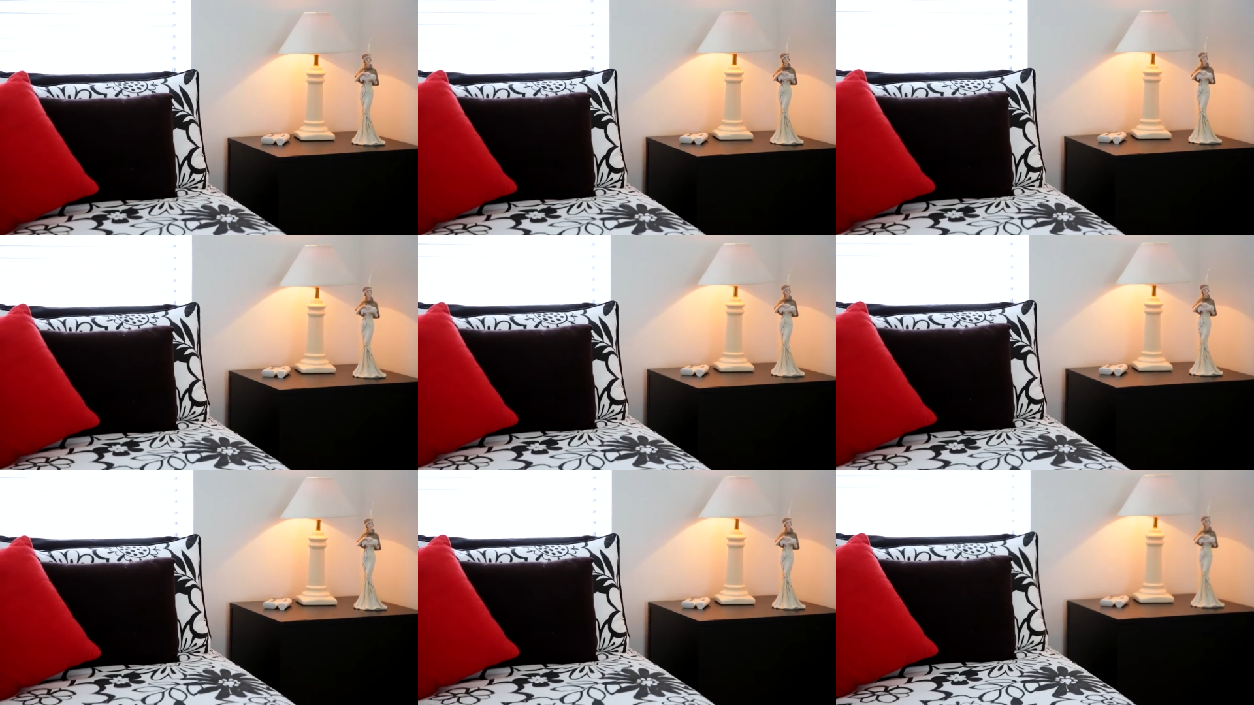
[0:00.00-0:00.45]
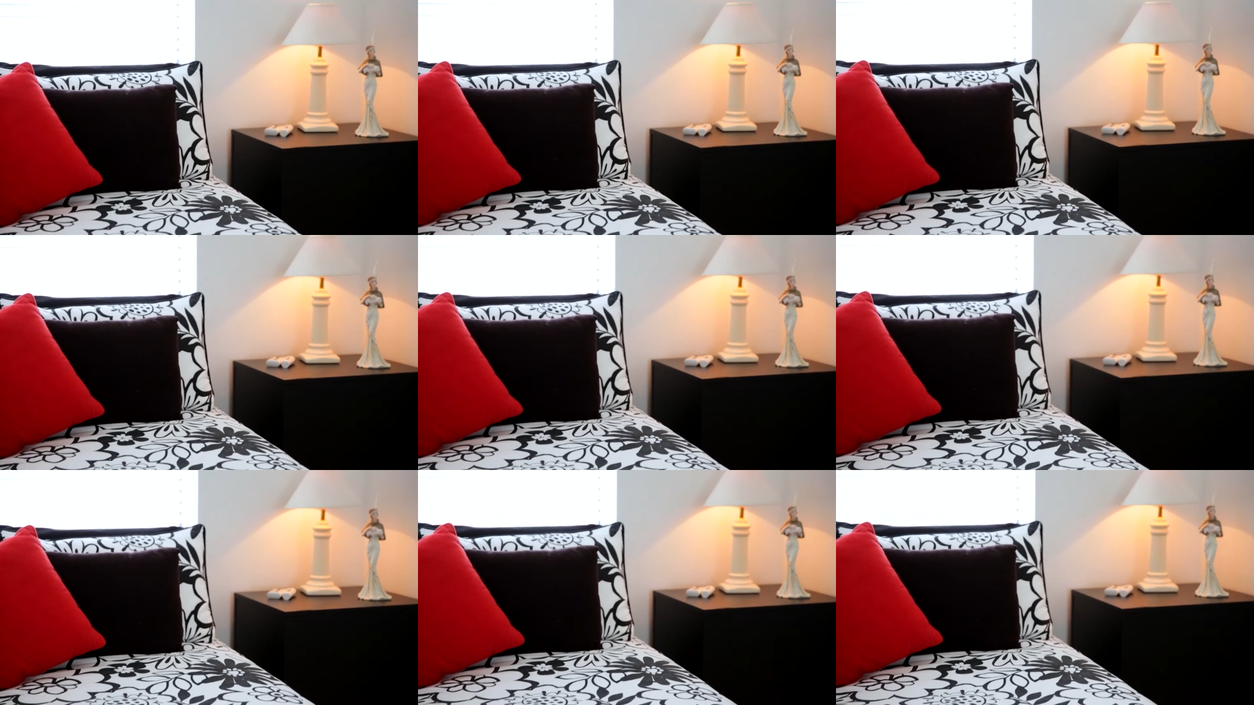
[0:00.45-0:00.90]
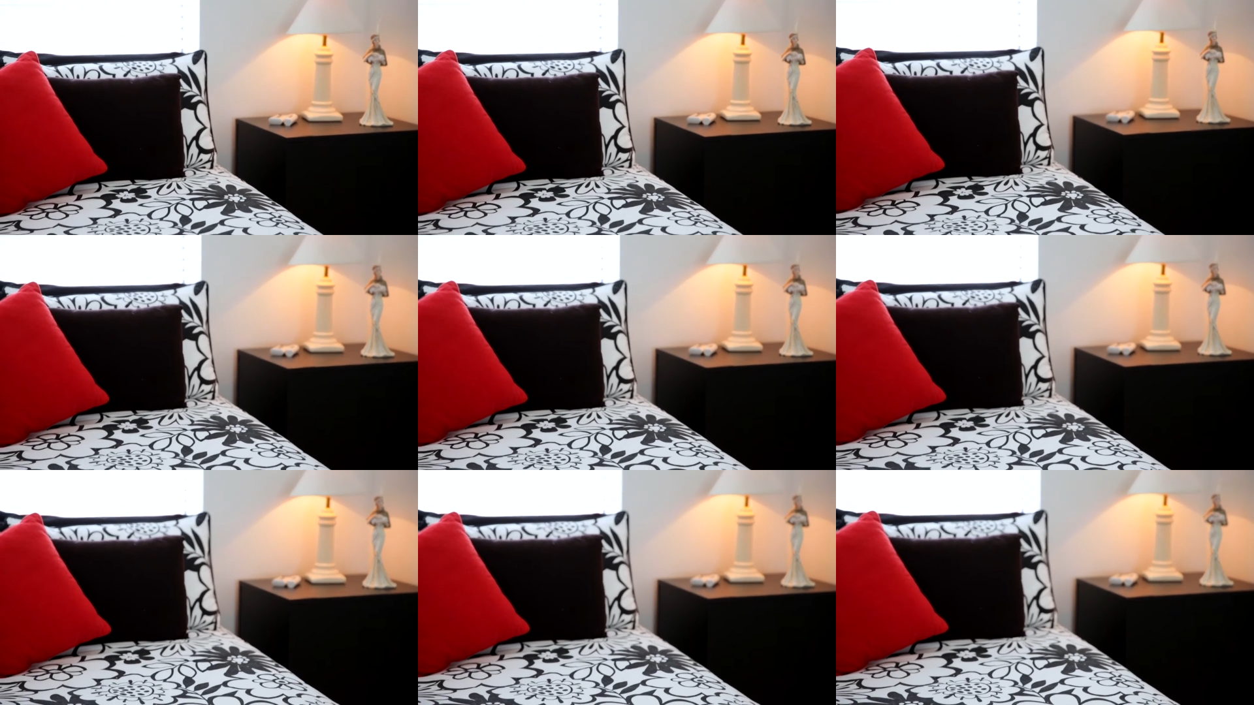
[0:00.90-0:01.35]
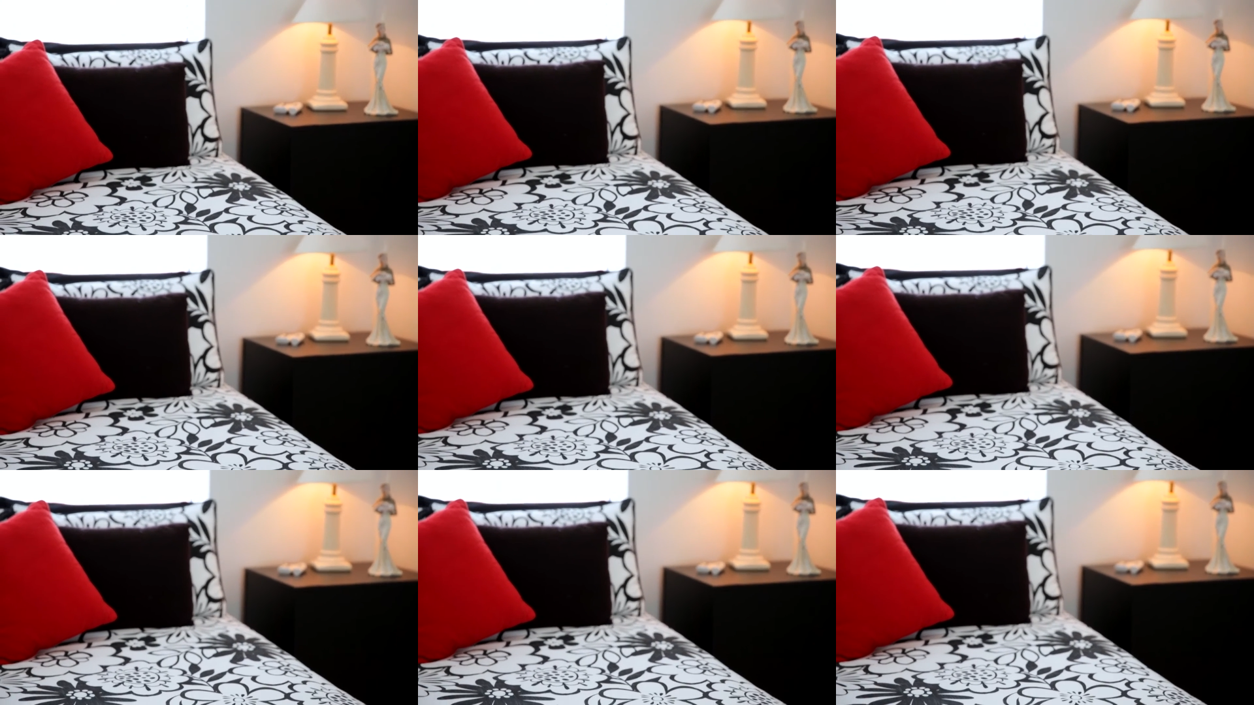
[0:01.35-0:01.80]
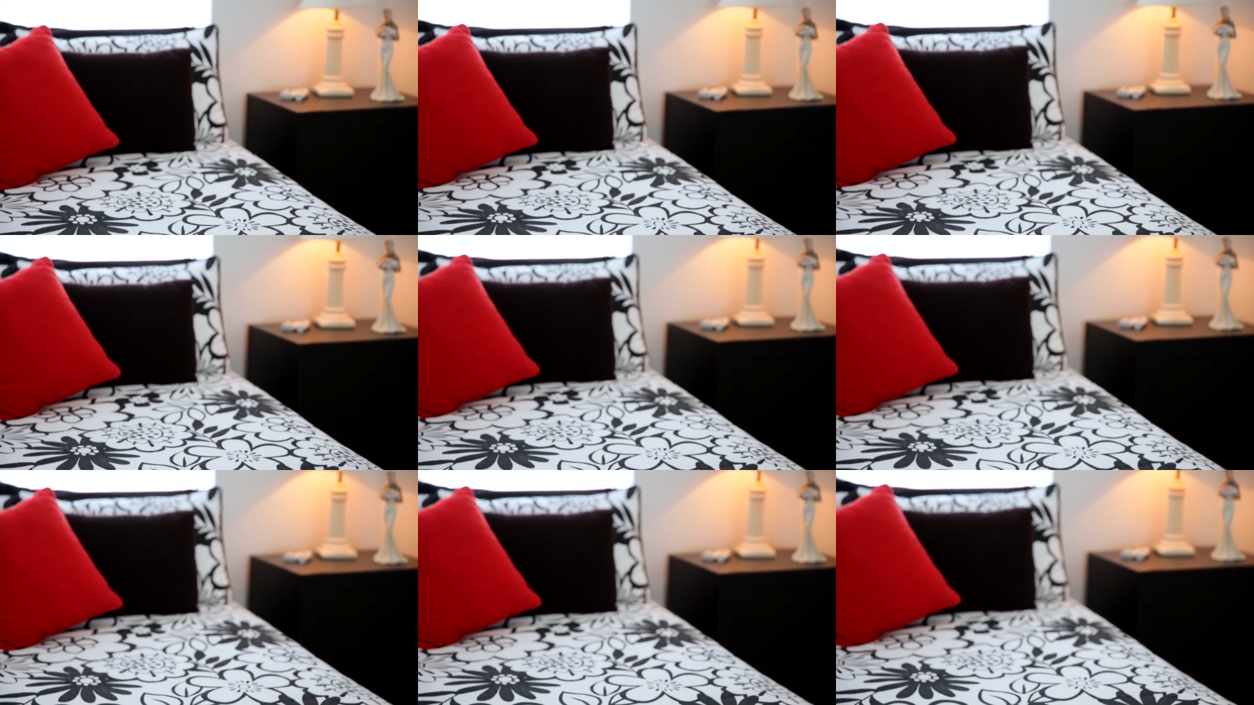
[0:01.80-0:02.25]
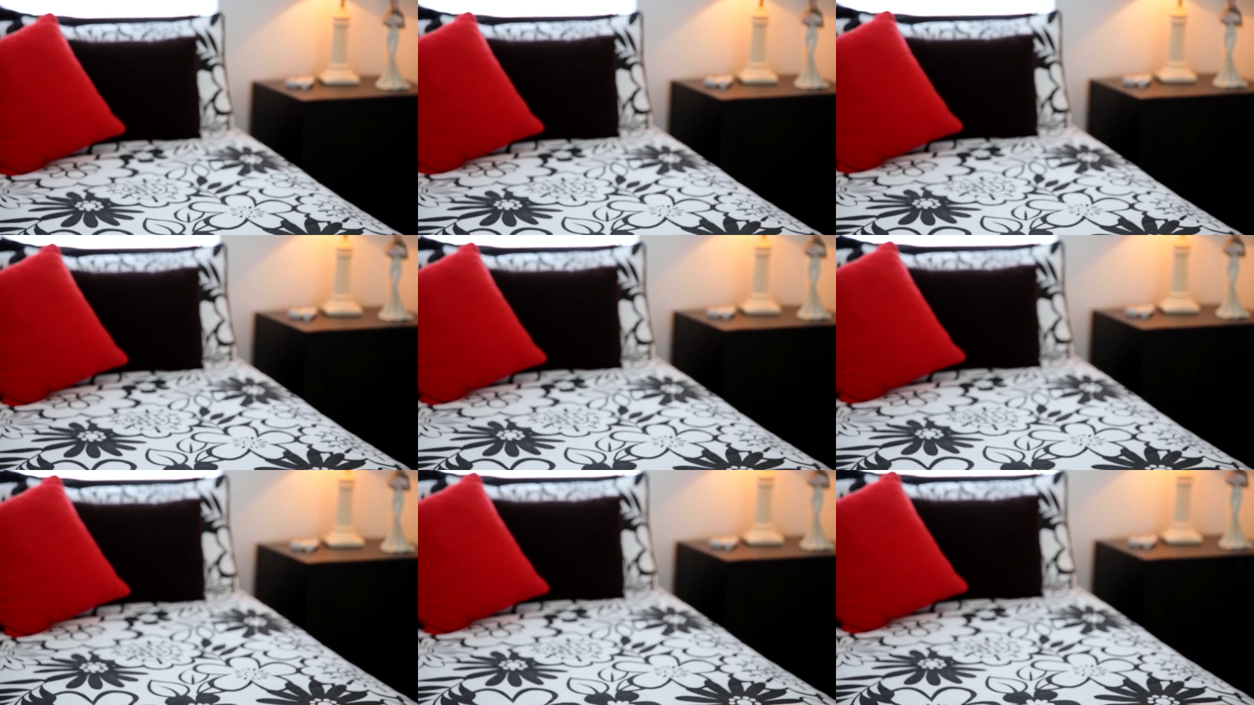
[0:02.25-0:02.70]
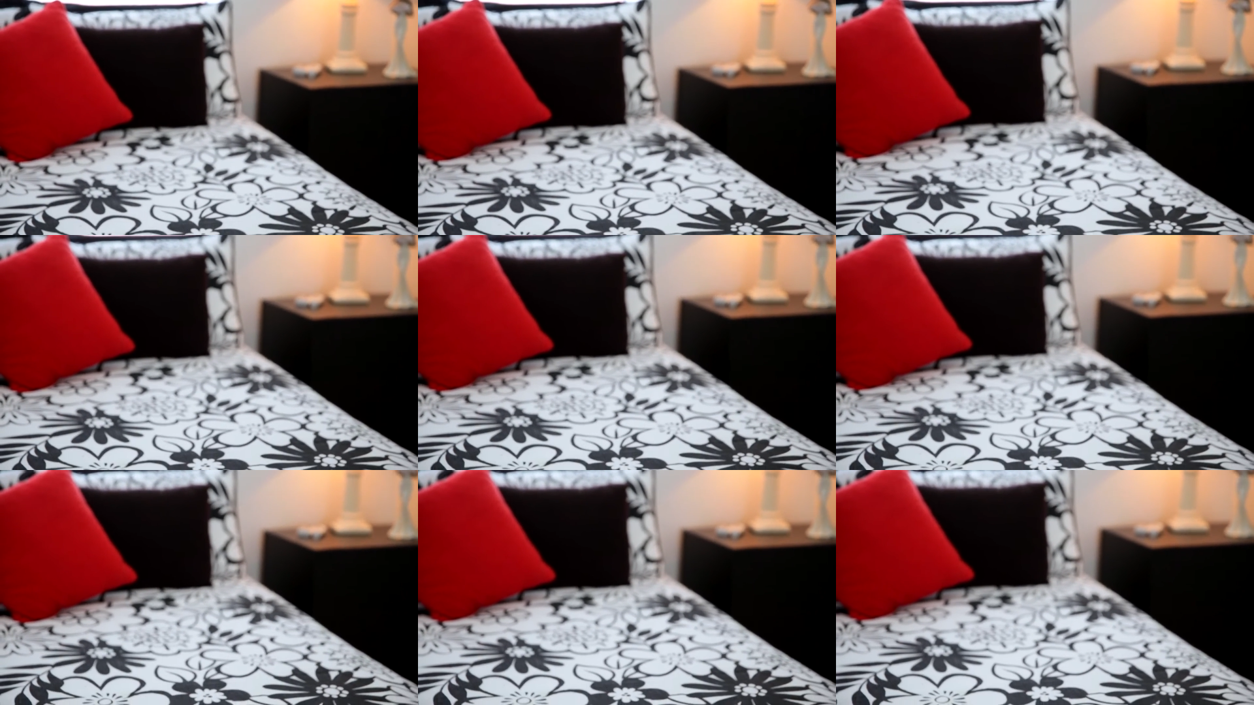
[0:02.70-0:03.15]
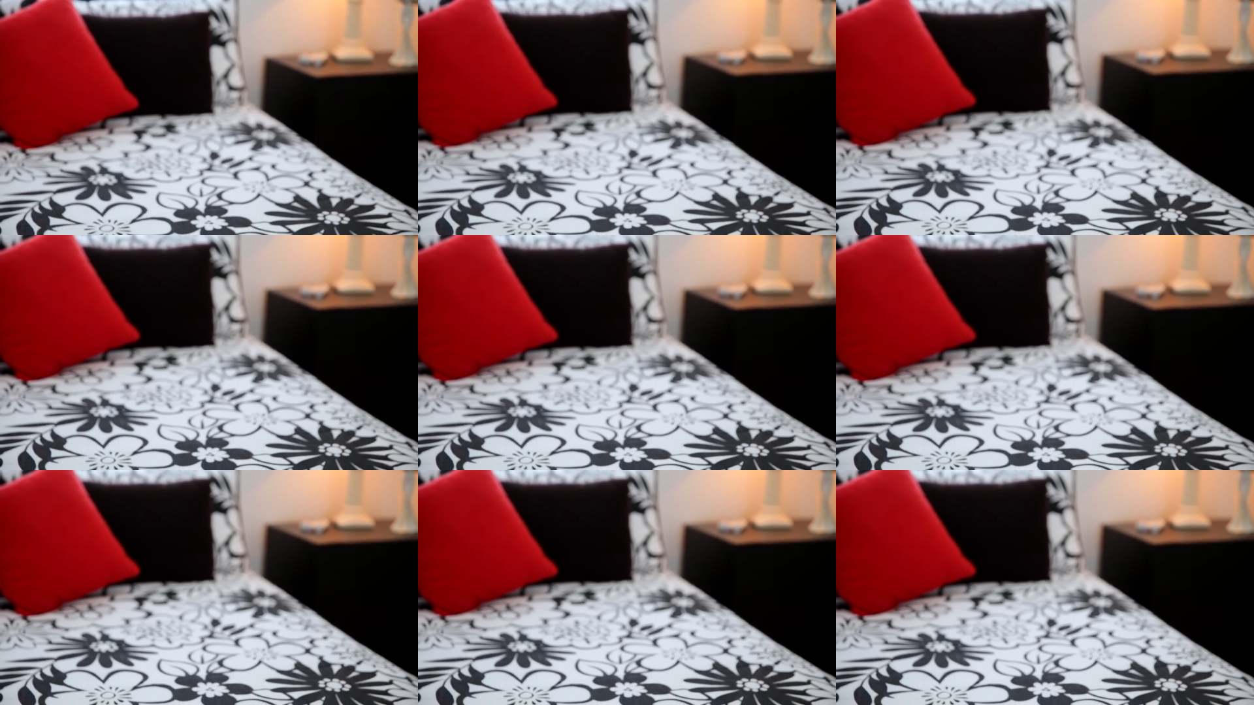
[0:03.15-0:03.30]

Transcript: No face is visible, so there are no lips to read.